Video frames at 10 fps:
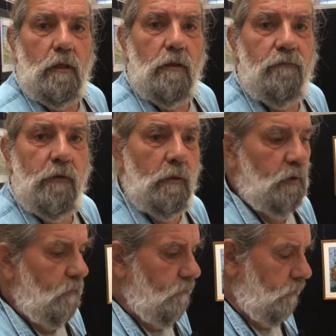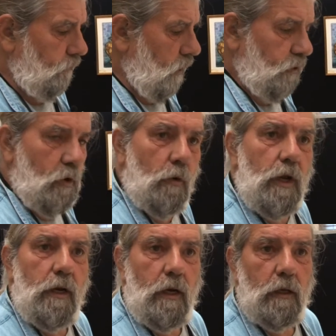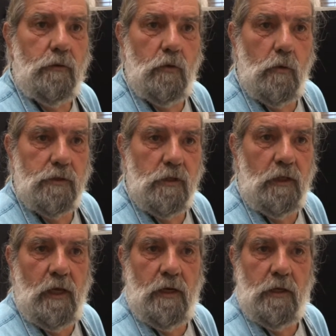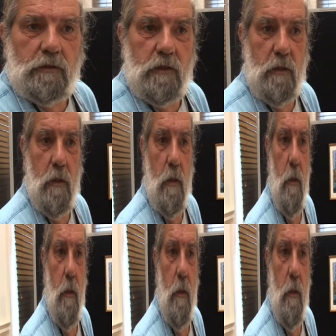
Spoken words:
the family for donating it to us and getting it to here.